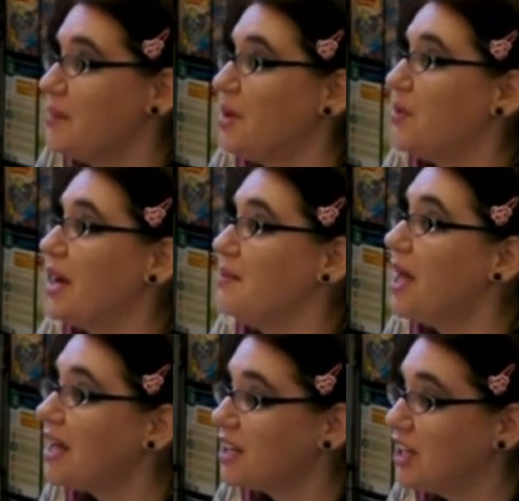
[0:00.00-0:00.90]
But what I'm
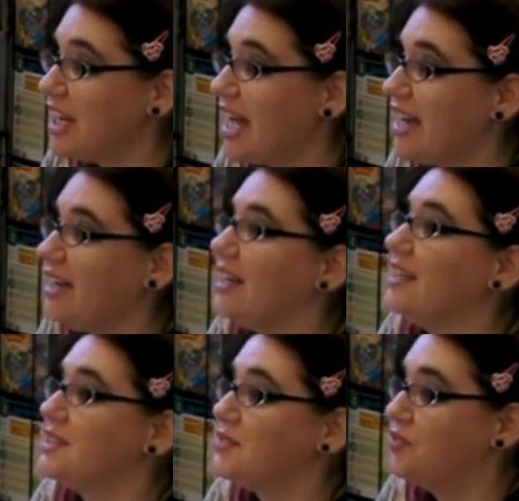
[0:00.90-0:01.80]
not good at
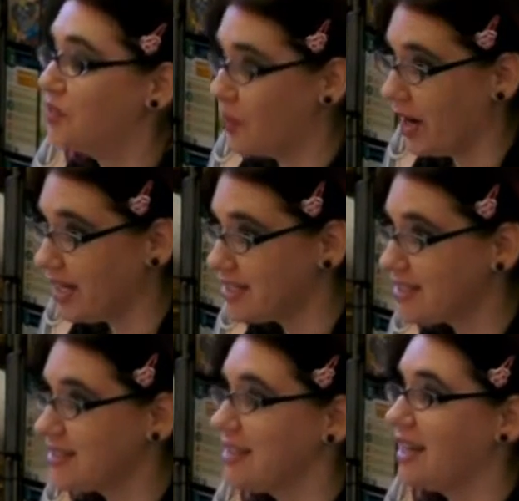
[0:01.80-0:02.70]
is
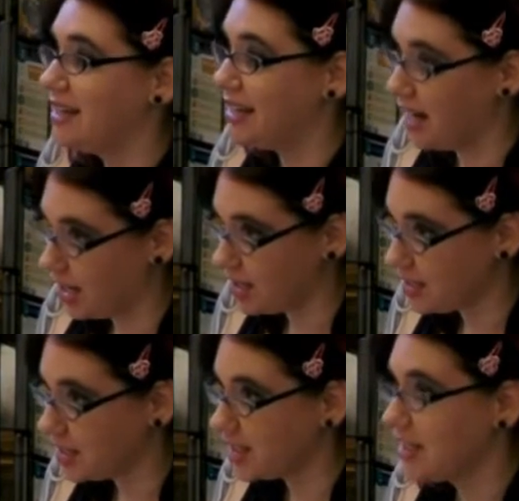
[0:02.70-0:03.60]
voice and
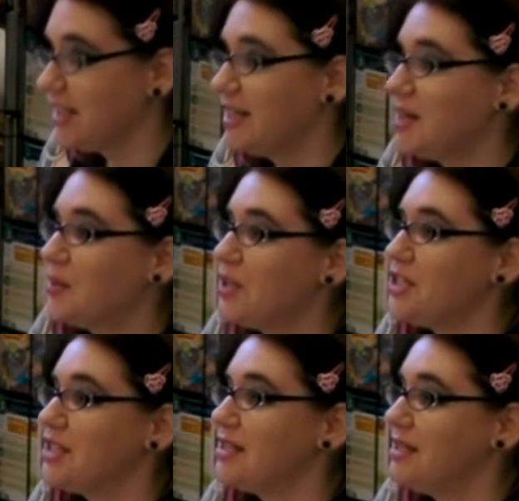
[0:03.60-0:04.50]
character, which
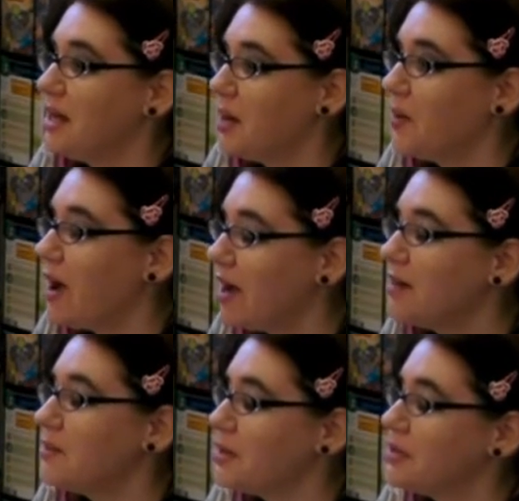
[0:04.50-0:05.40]
is, you know, kind
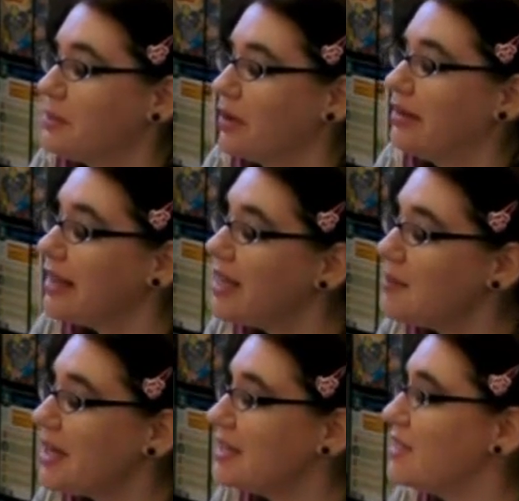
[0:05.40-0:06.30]
of the most important thing,
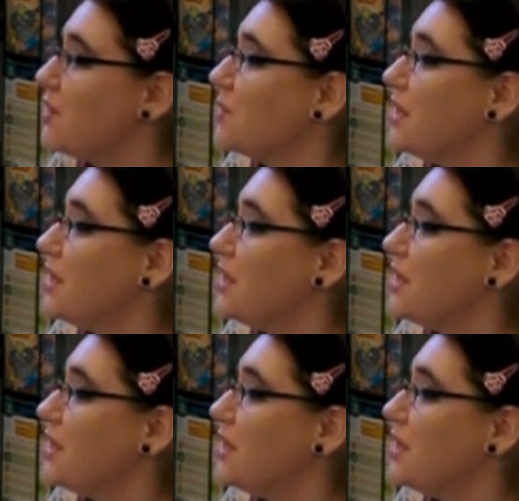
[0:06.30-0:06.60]
because if your